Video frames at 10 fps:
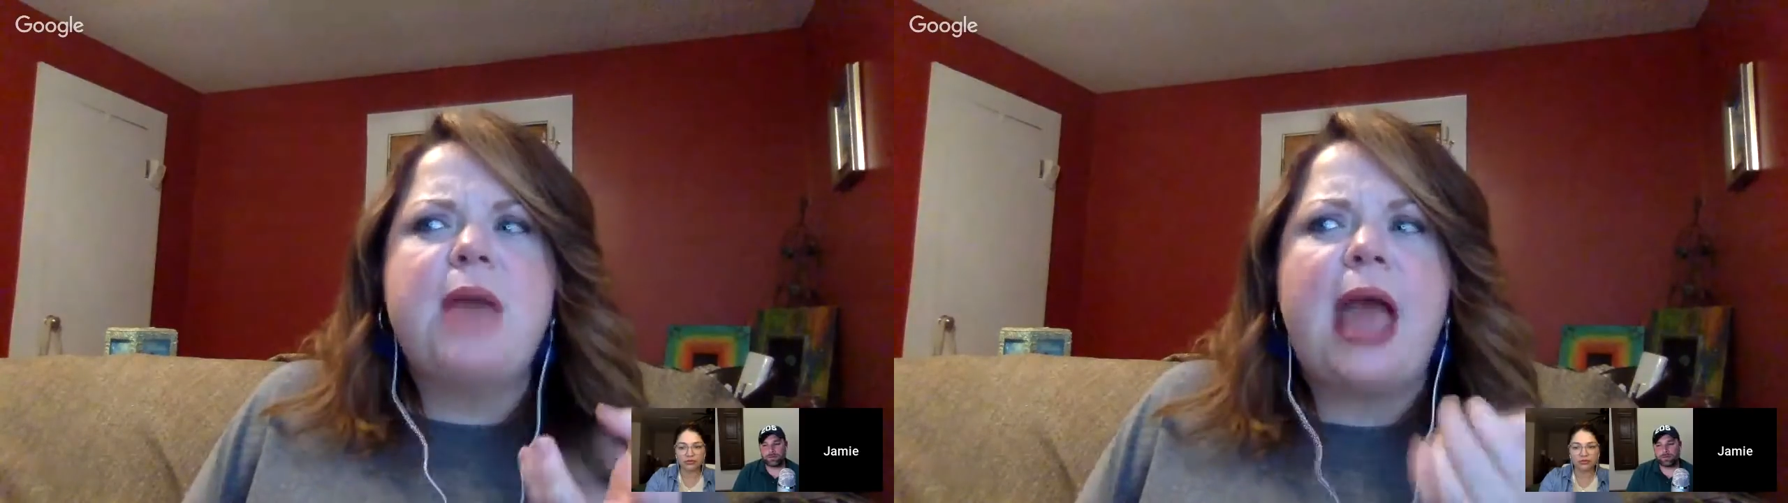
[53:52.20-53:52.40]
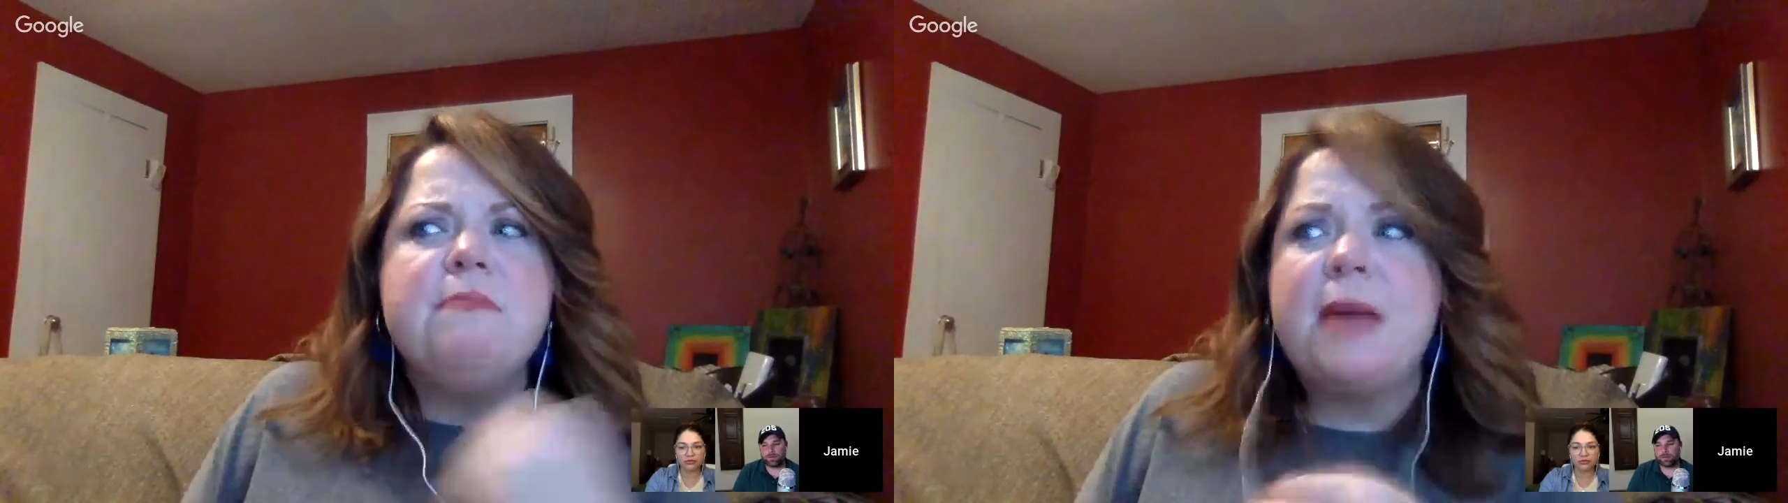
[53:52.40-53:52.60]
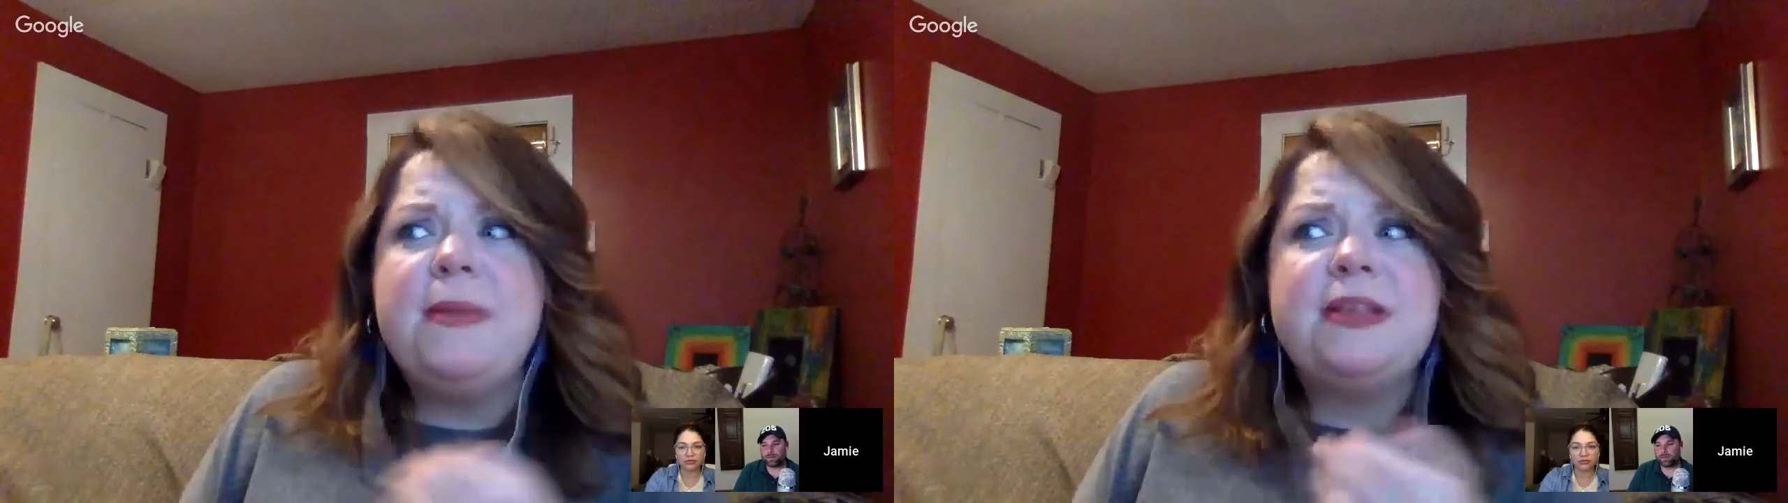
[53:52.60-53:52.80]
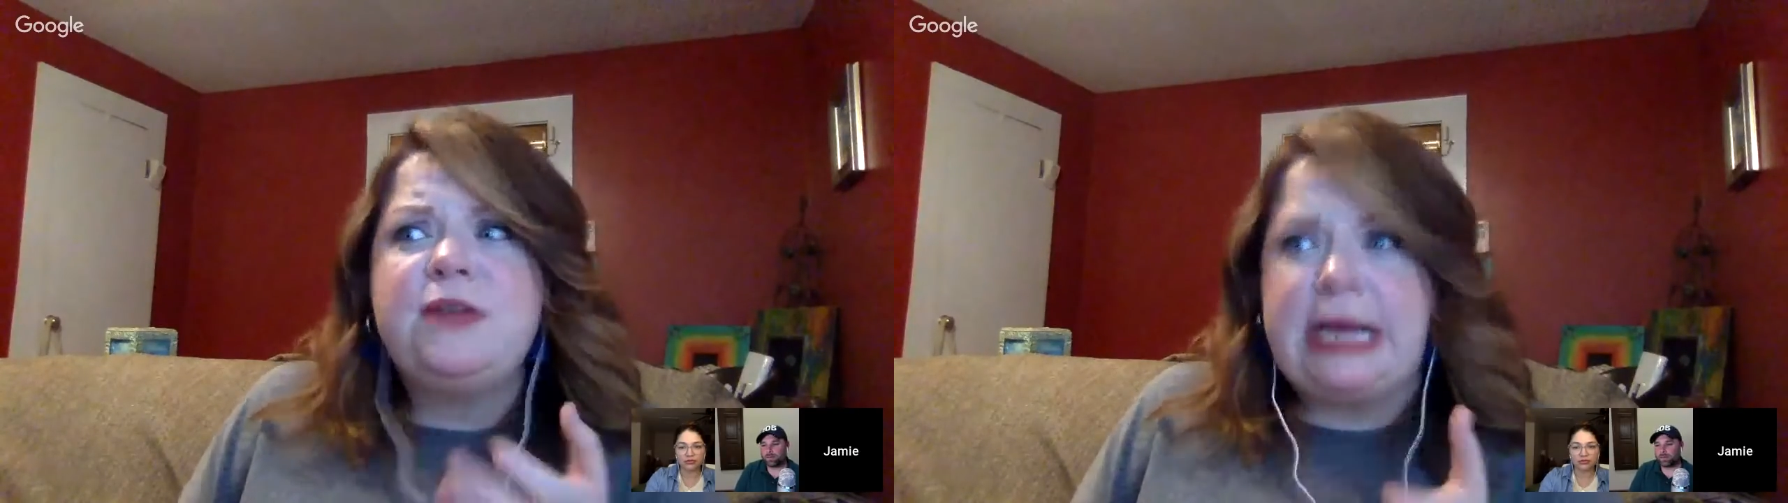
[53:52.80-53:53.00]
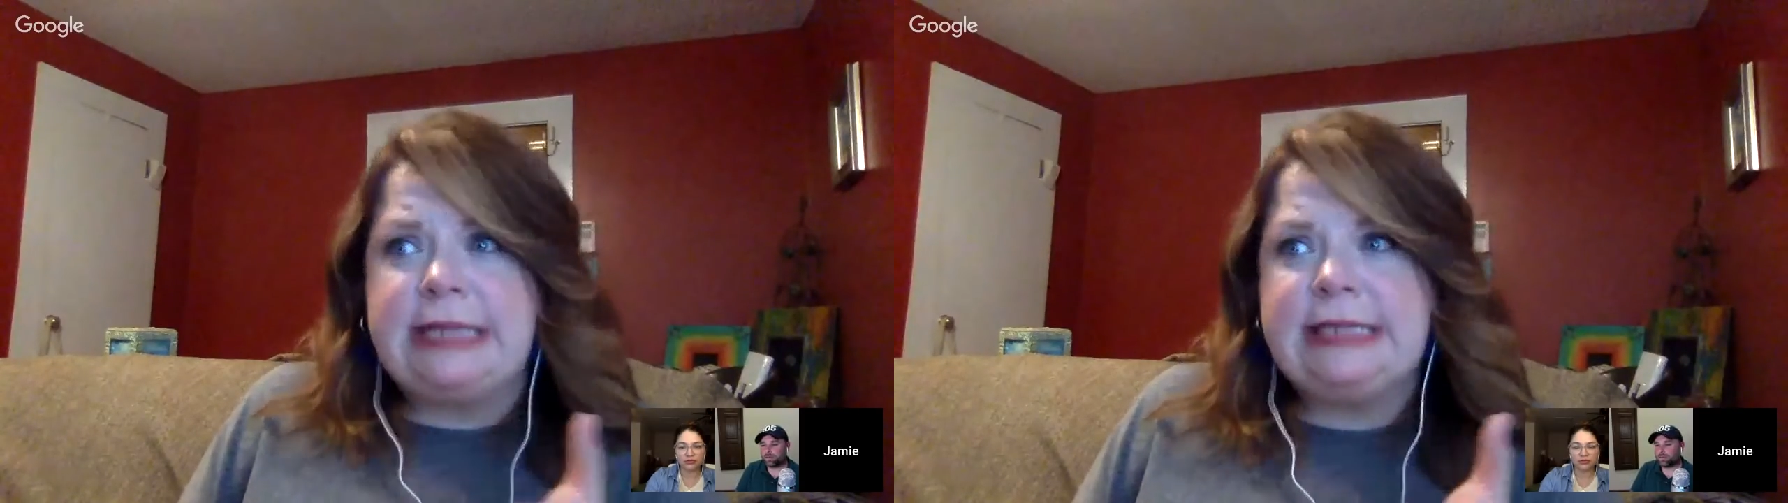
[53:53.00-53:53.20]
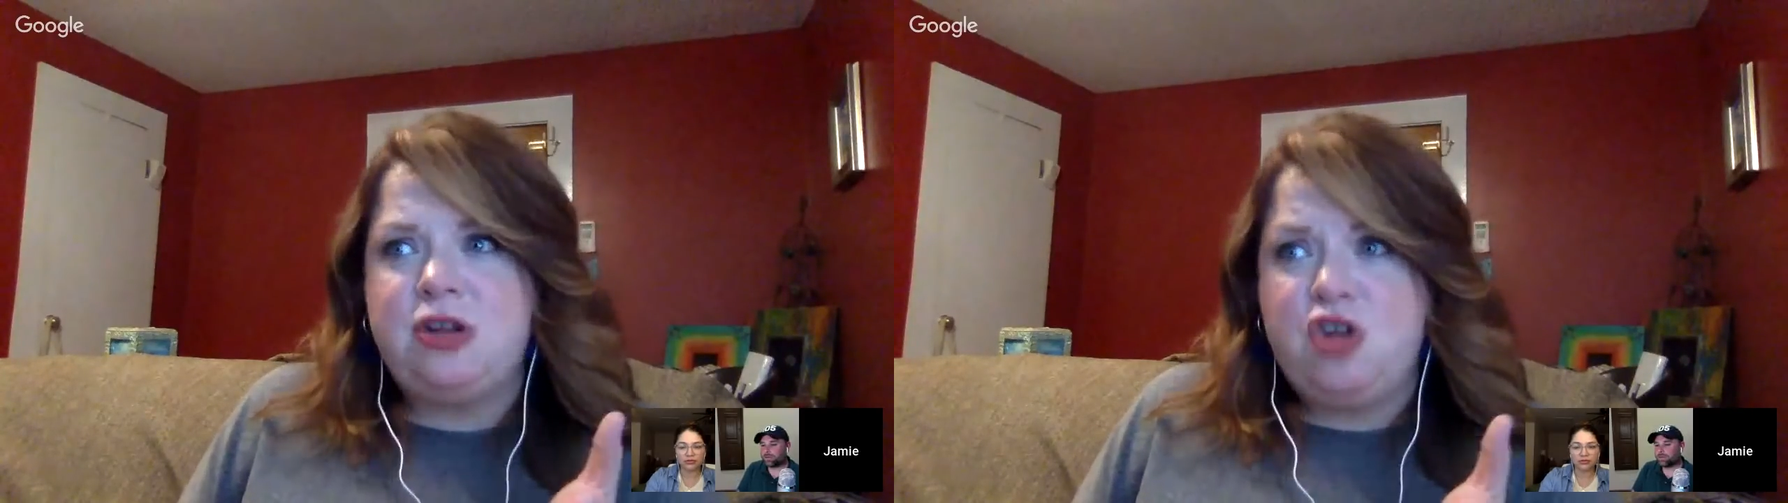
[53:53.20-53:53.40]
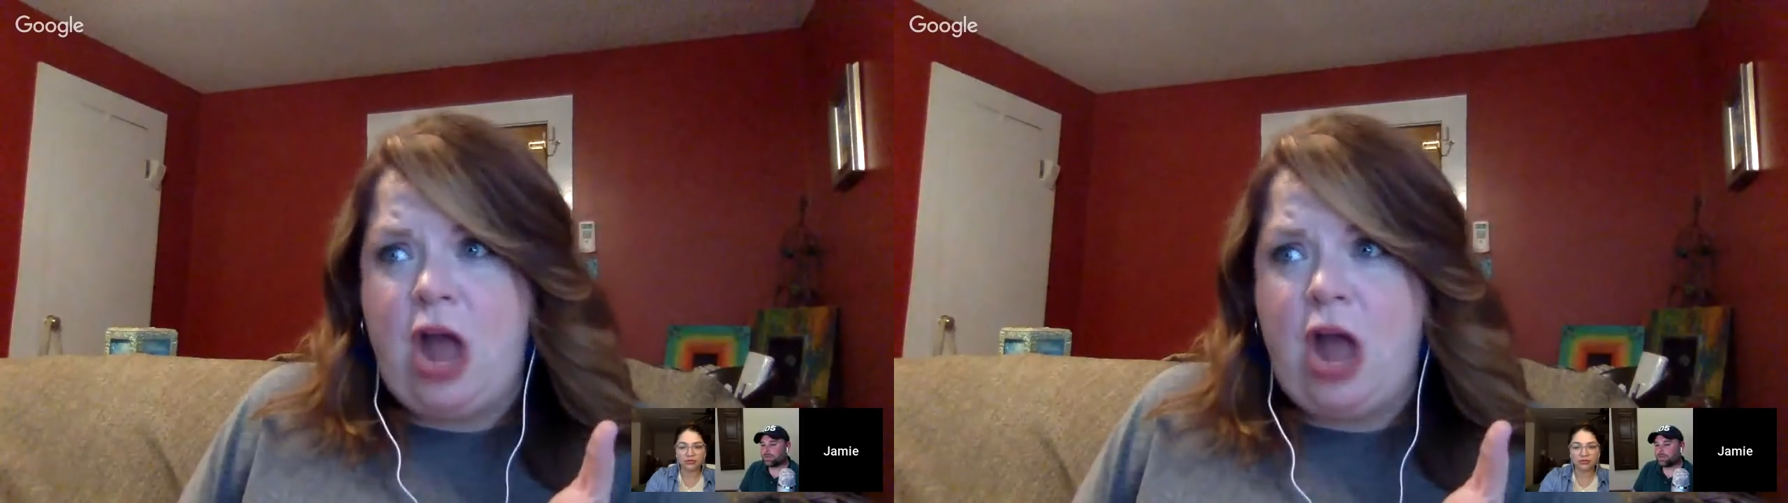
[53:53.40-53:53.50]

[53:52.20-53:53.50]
my best friend has it at her